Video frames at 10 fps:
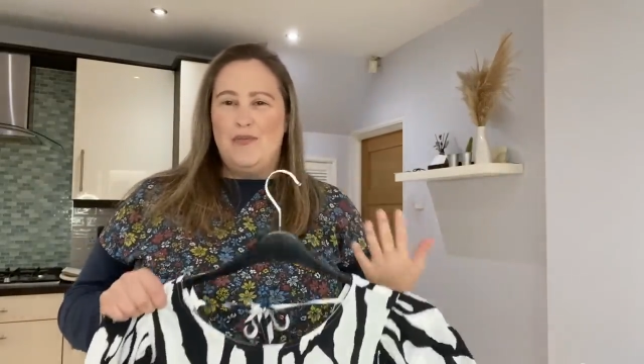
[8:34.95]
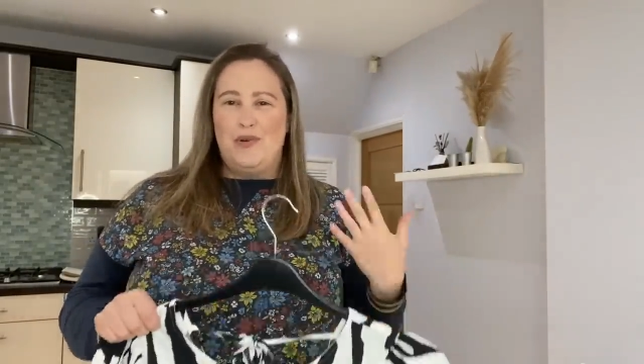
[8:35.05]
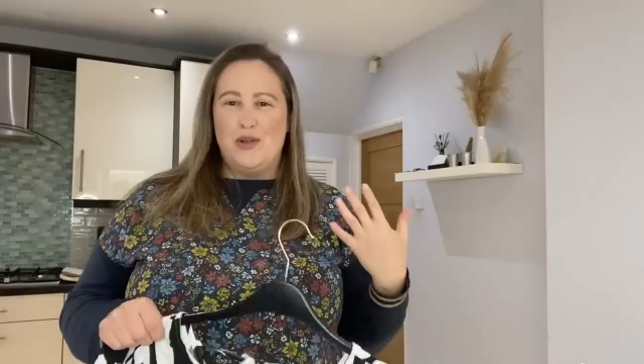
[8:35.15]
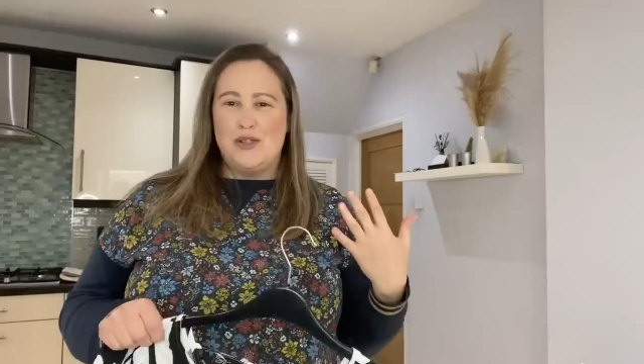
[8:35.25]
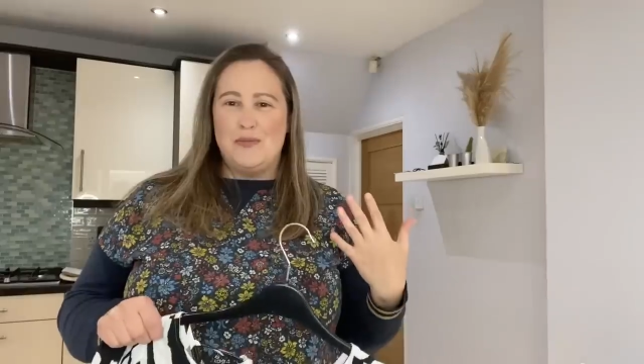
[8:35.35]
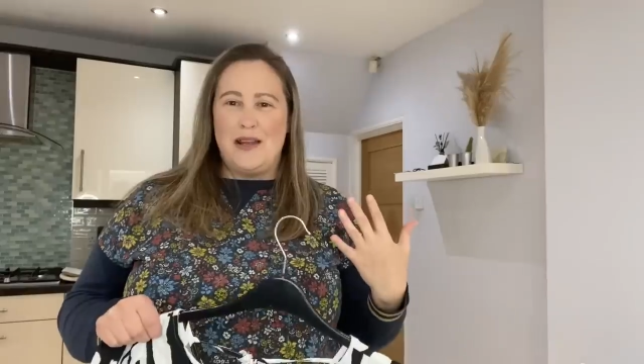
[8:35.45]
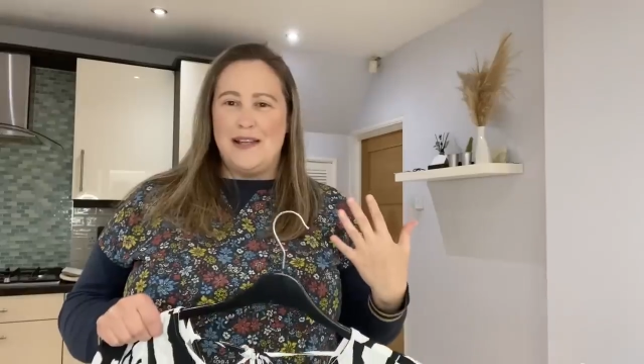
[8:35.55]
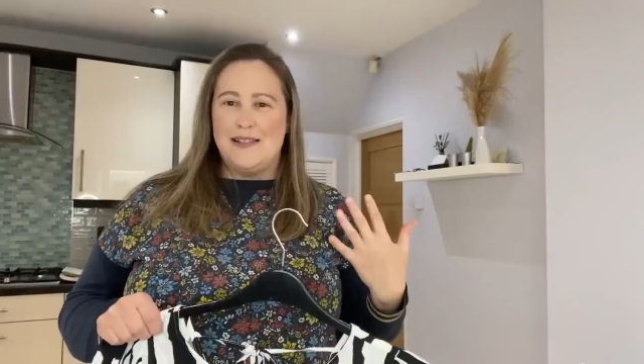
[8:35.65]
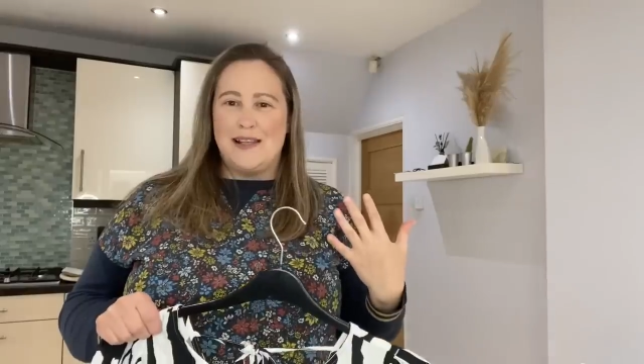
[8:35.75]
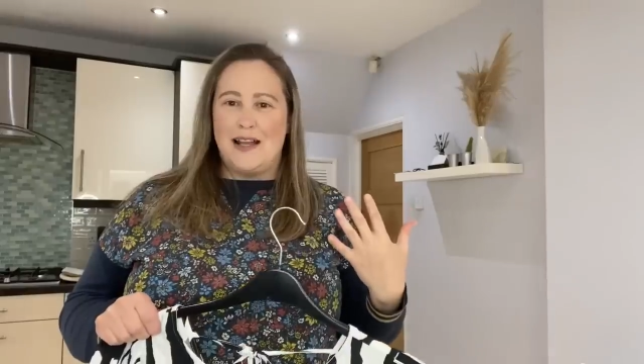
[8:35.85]
put some
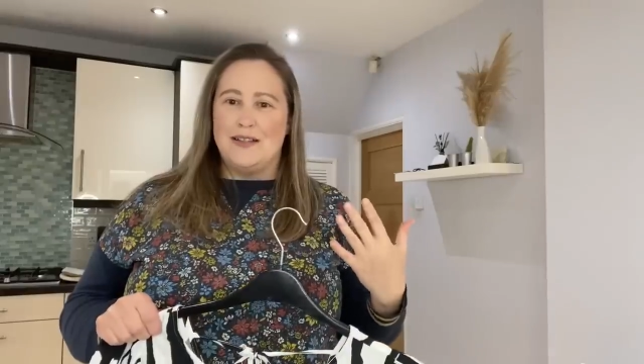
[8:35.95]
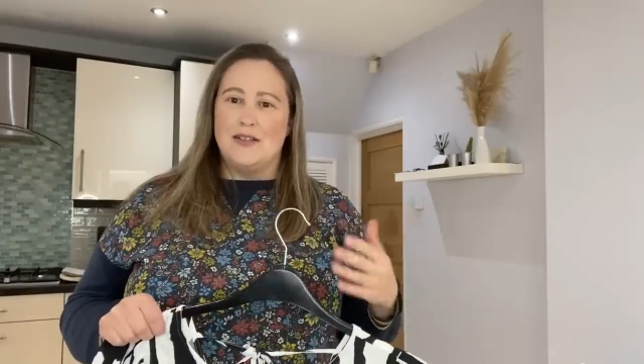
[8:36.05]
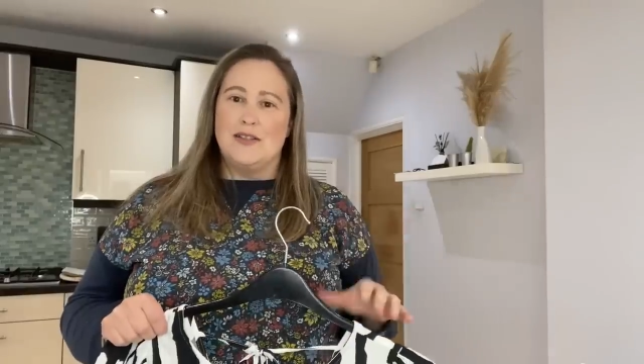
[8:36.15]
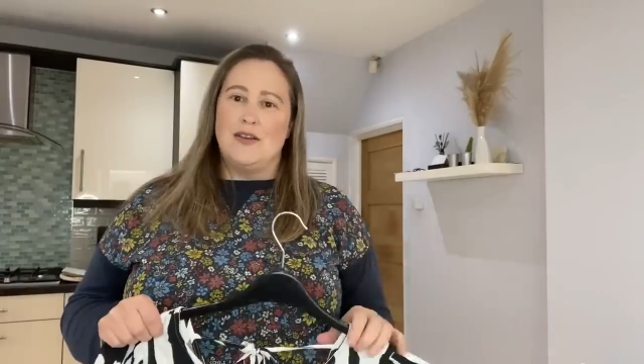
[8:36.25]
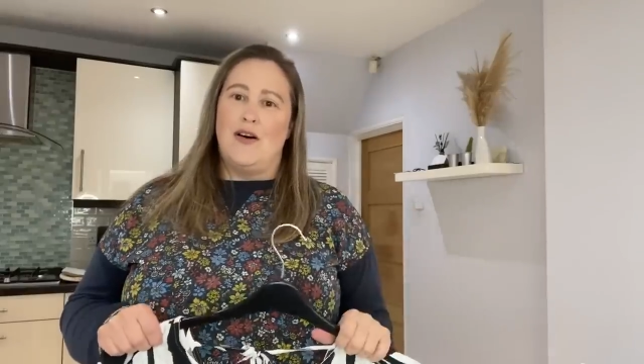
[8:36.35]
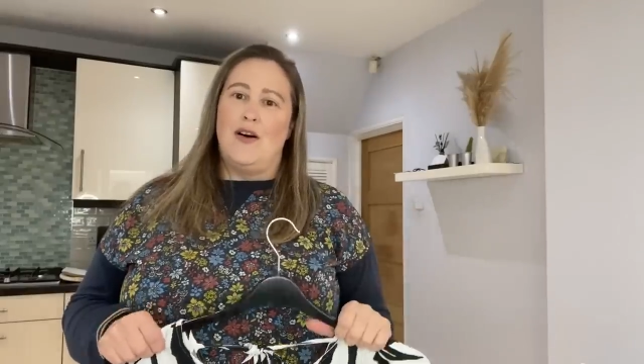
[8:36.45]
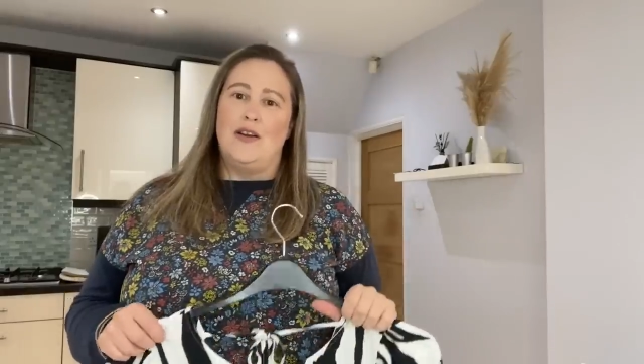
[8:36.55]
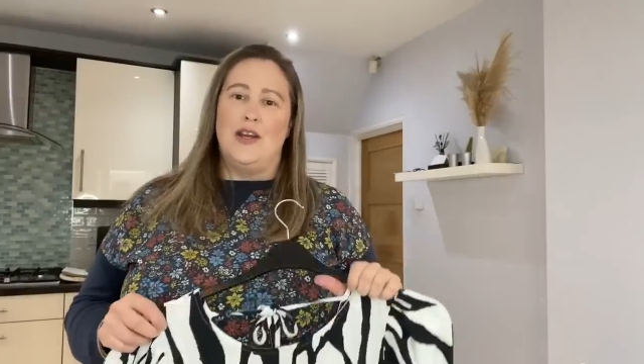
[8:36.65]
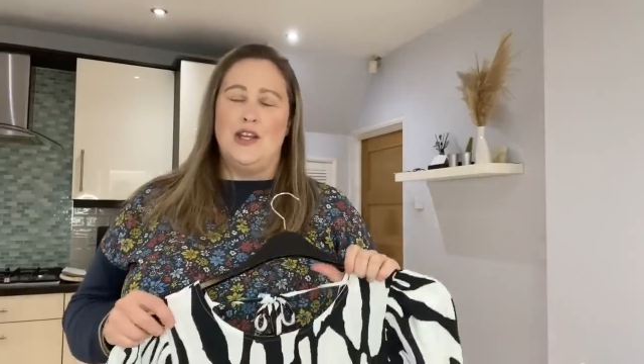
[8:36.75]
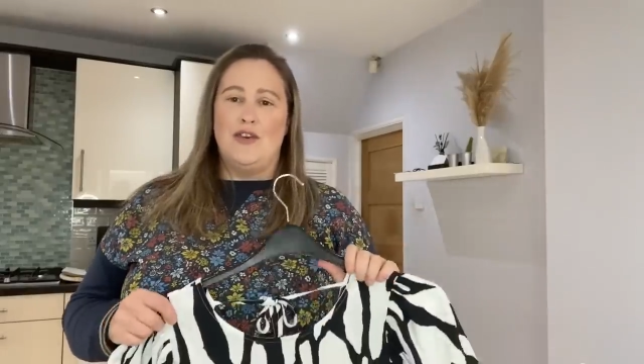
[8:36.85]
nice sandals
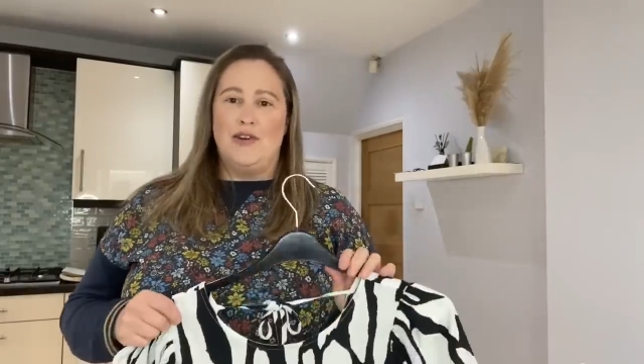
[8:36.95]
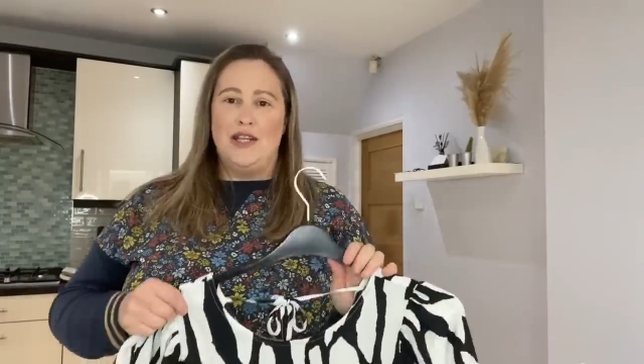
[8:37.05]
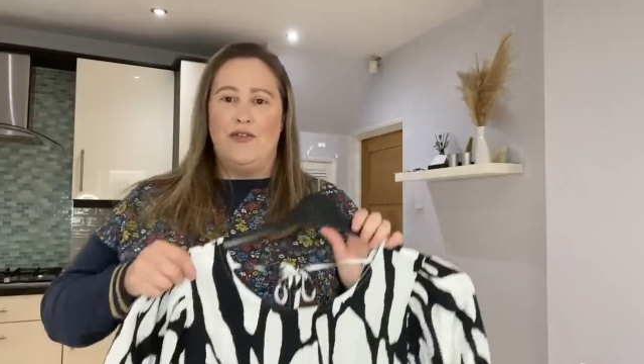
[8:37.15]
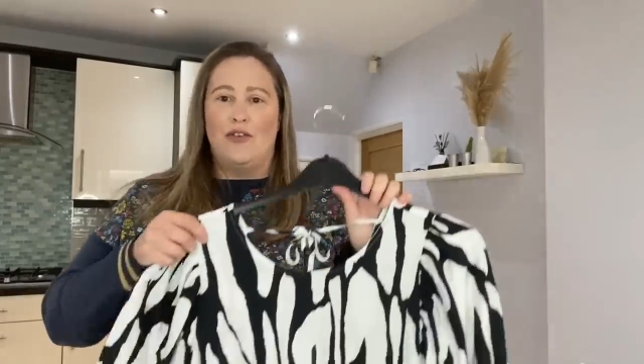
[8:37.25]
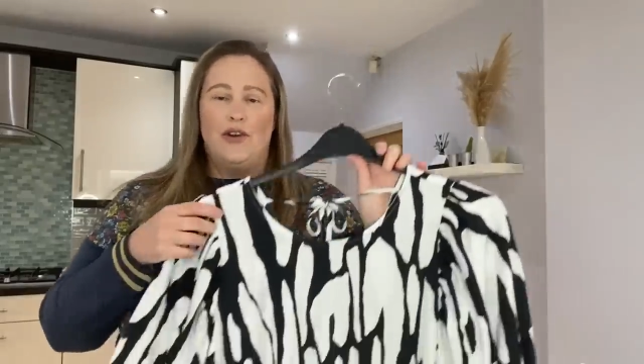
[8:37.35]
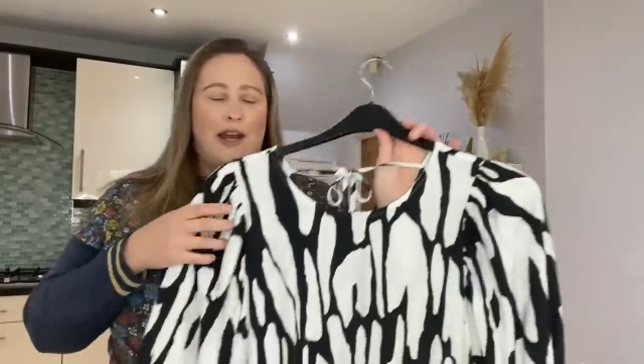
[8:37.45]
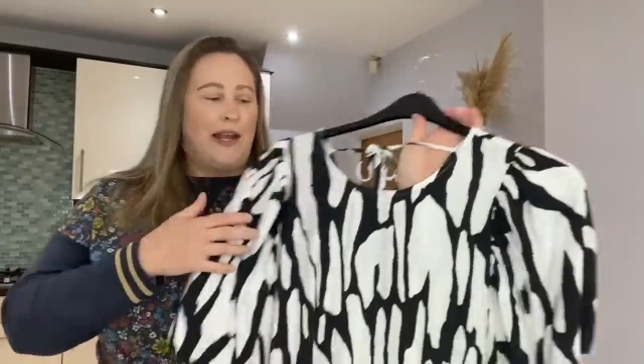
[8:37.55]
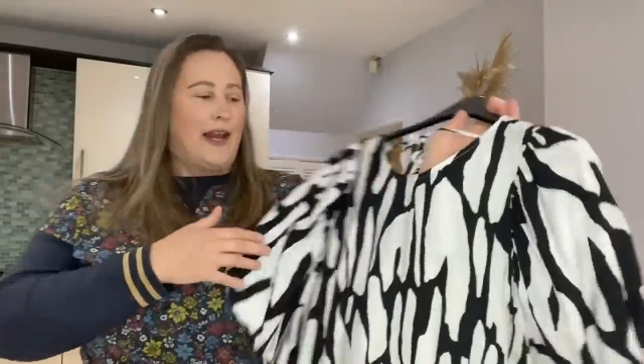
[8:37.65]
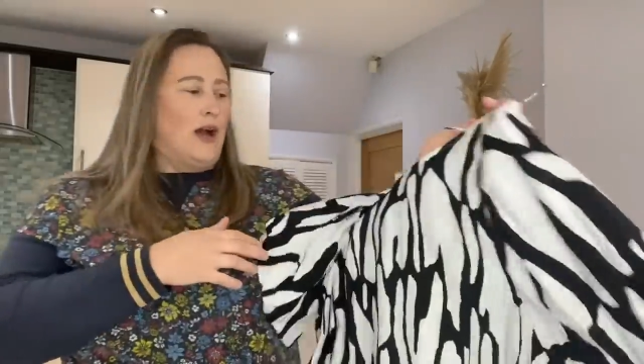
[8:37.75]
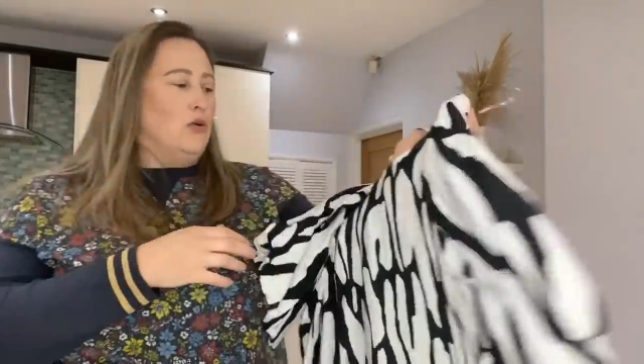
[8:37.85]
on, and you're ready for a
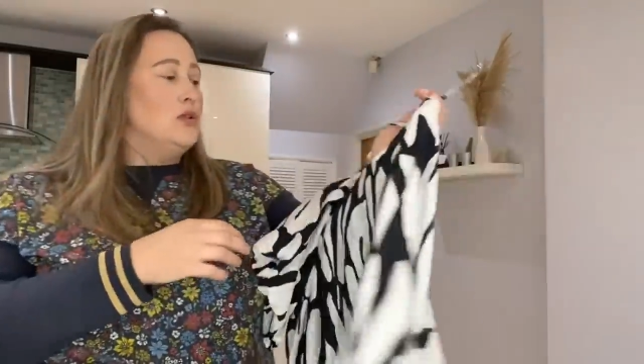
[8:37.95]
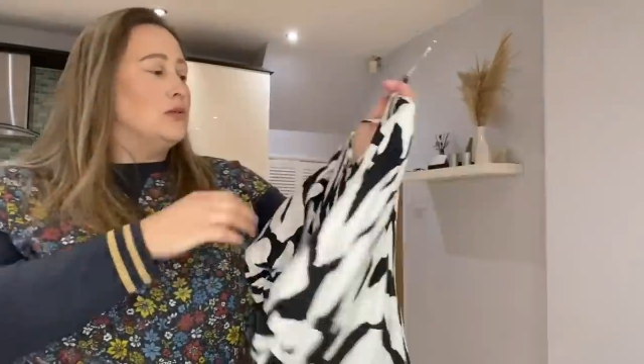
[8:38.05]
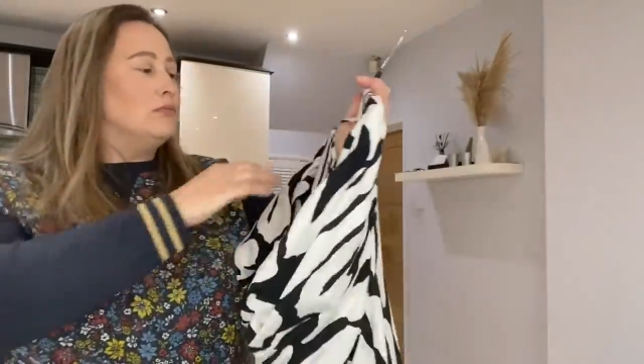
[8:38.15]
night out.